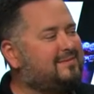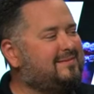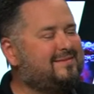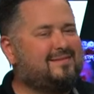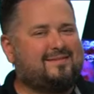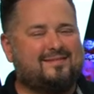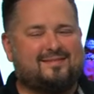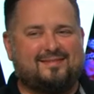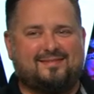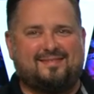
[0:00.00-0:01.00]

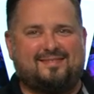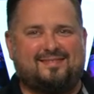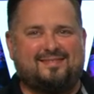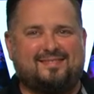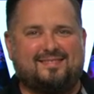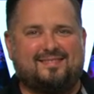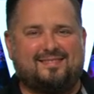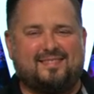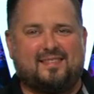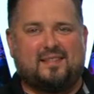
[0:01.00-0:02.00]

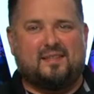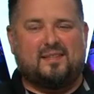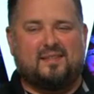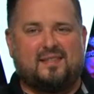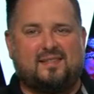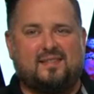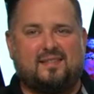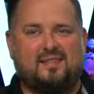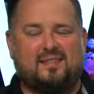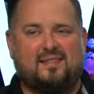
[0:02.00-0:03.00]

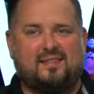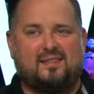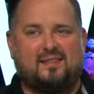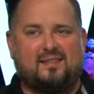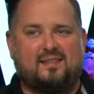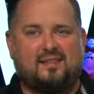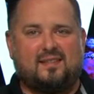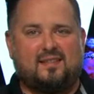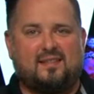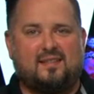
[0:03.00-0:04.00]

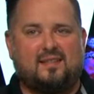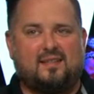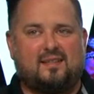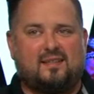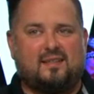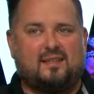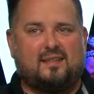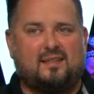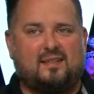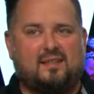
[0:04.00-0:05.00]
The person shown says nothing.